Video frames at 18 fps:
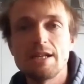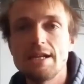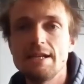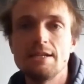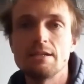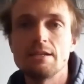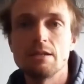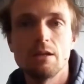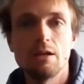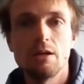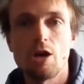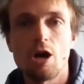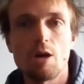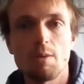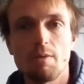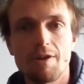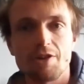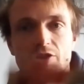in
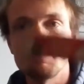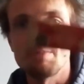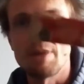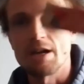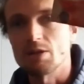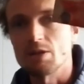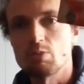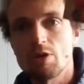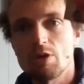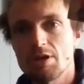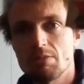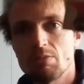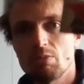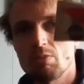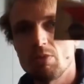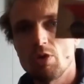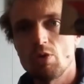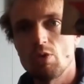army ration packs,
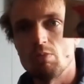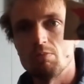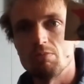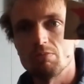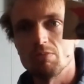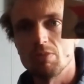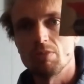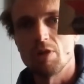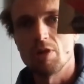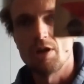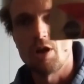or in